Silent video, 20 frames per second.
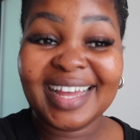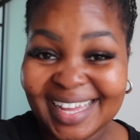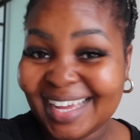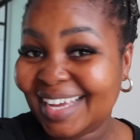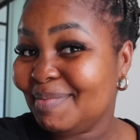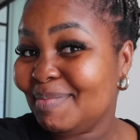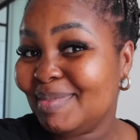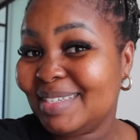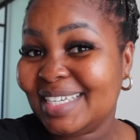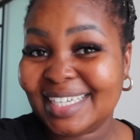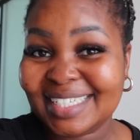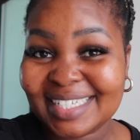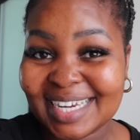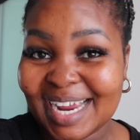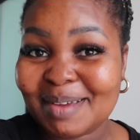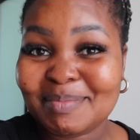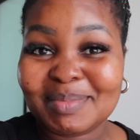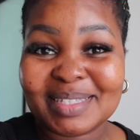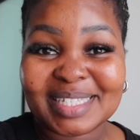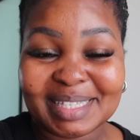I'm 10
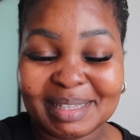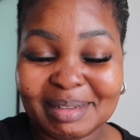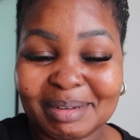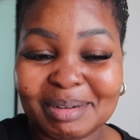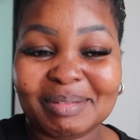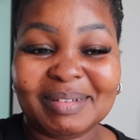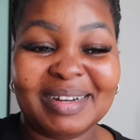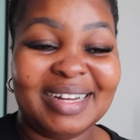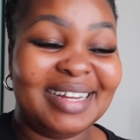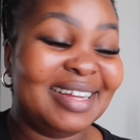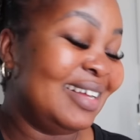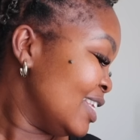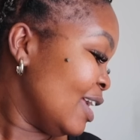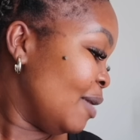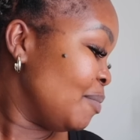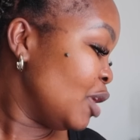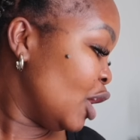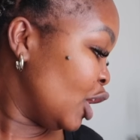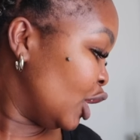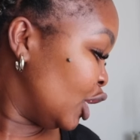times slower. So
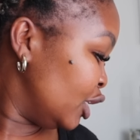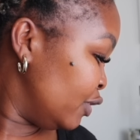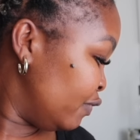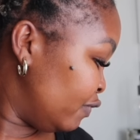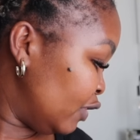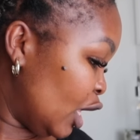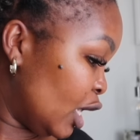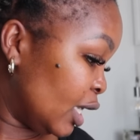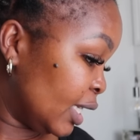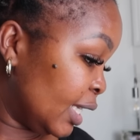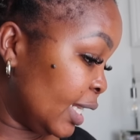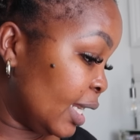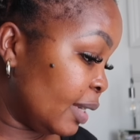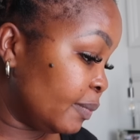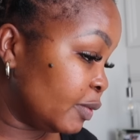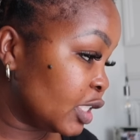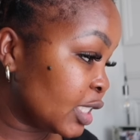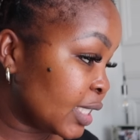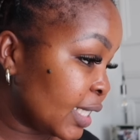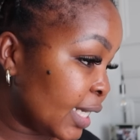I'm not going to vlog it. I'm
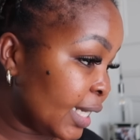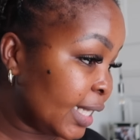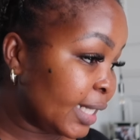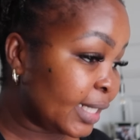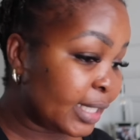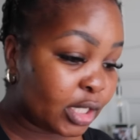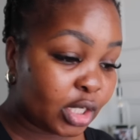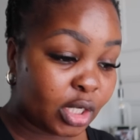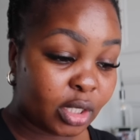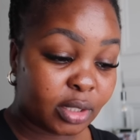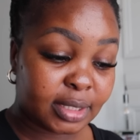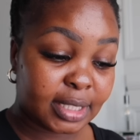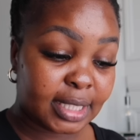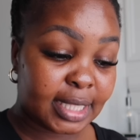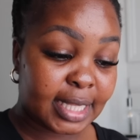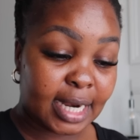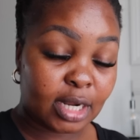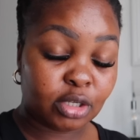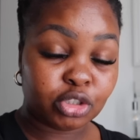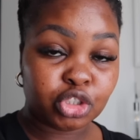just going to lay the clothes and
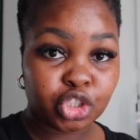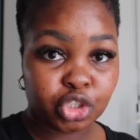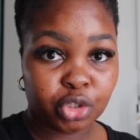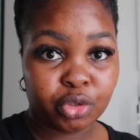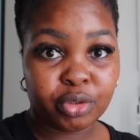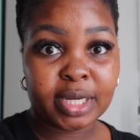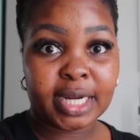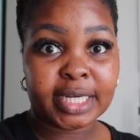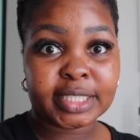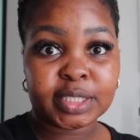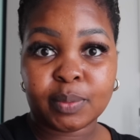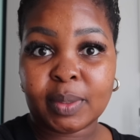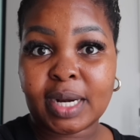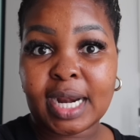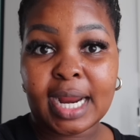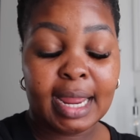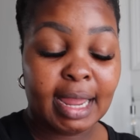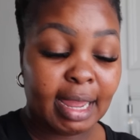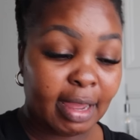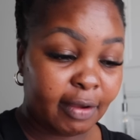then I'll show you guys what
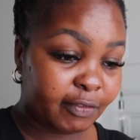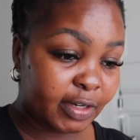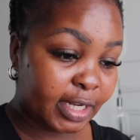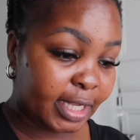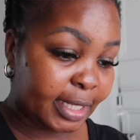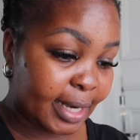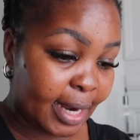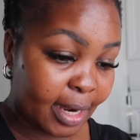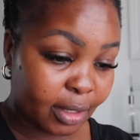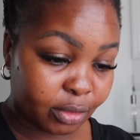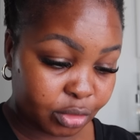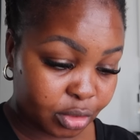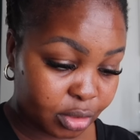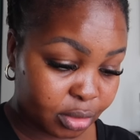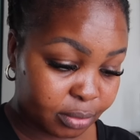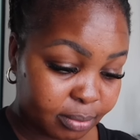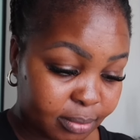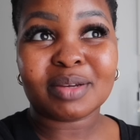I have laid out.